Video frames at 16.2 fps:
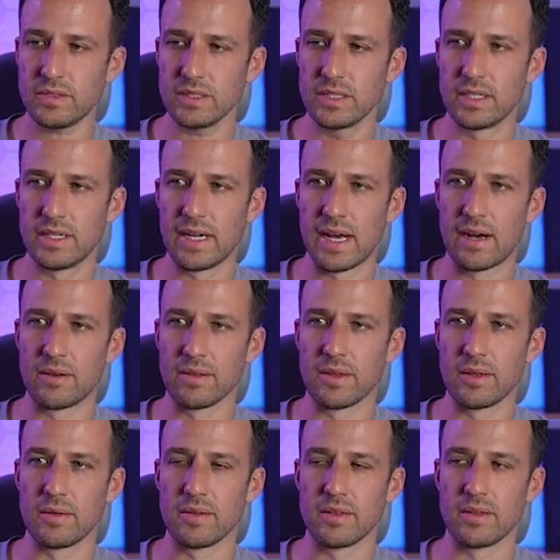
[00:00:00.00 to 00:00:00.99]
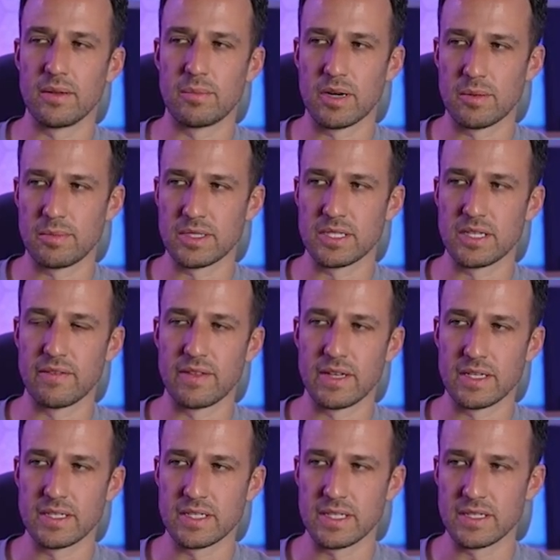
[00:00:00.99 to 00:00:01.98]
Now, the purpose of
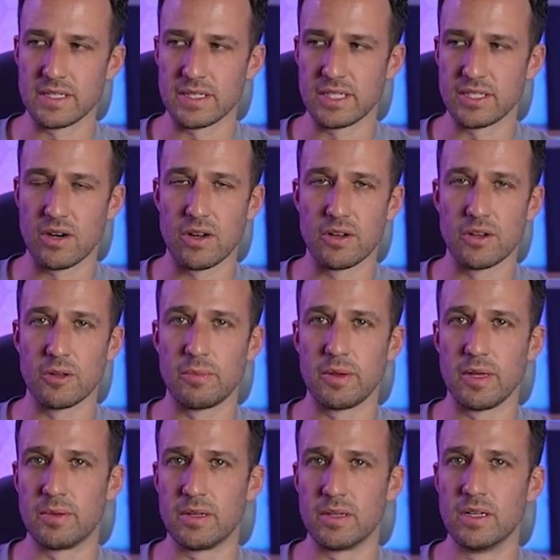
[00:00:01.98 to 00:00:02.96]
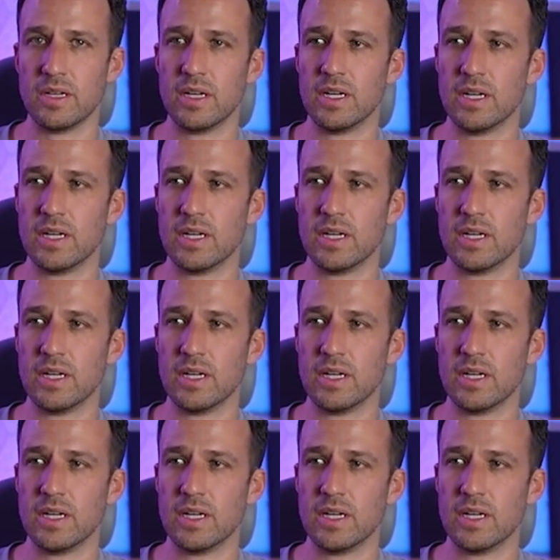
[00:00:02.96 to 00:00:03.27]
this is these are all new people.